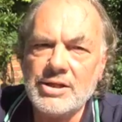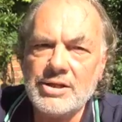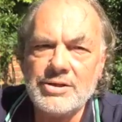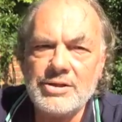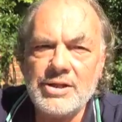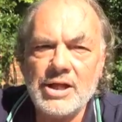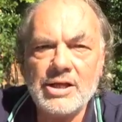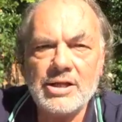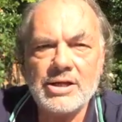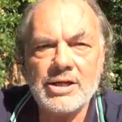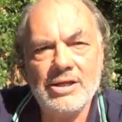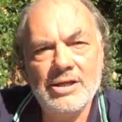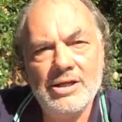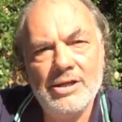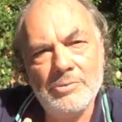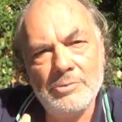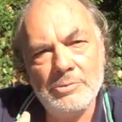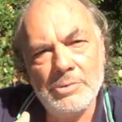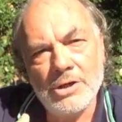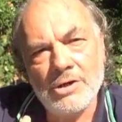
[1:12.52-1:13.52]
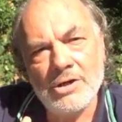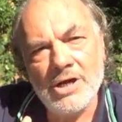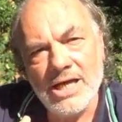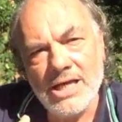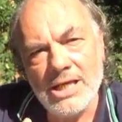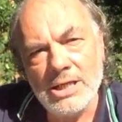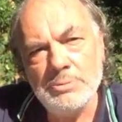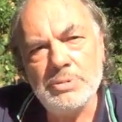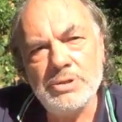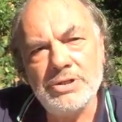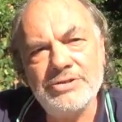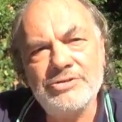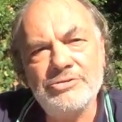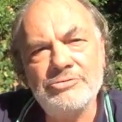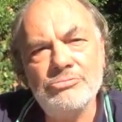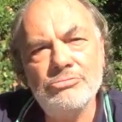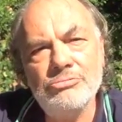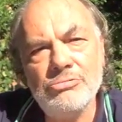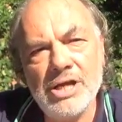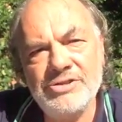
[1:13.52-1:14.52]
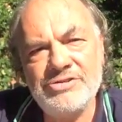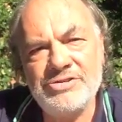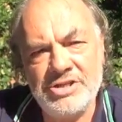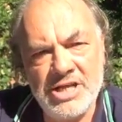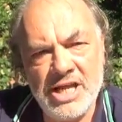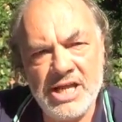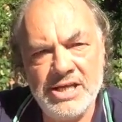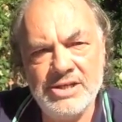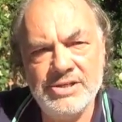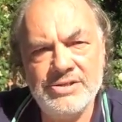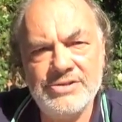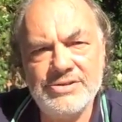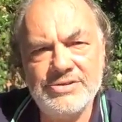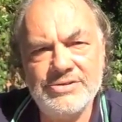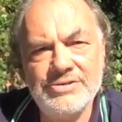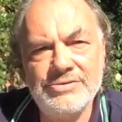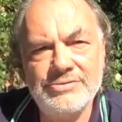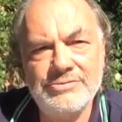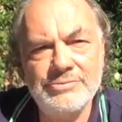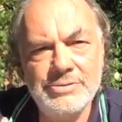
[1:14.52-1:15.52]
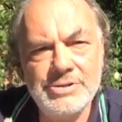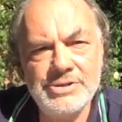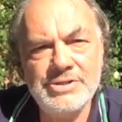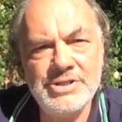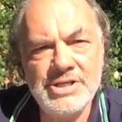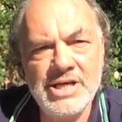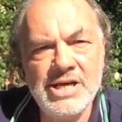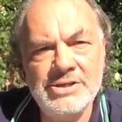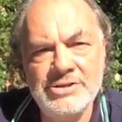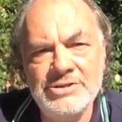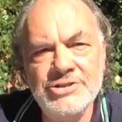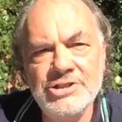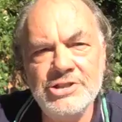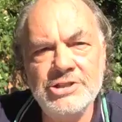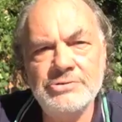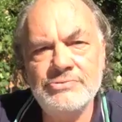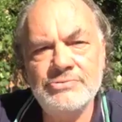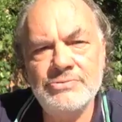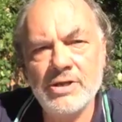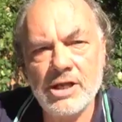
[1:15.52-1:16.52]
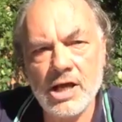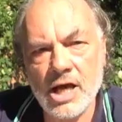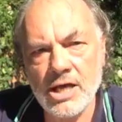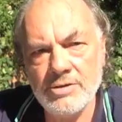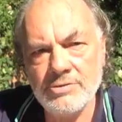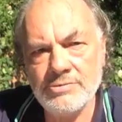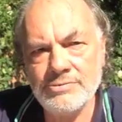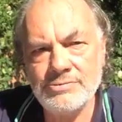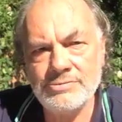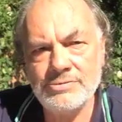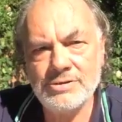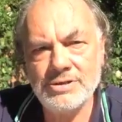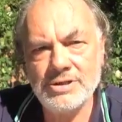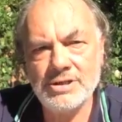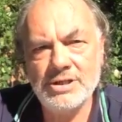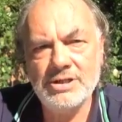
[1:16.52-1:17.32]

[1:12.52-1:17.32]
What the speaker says: that we are able to resonate with the energy of life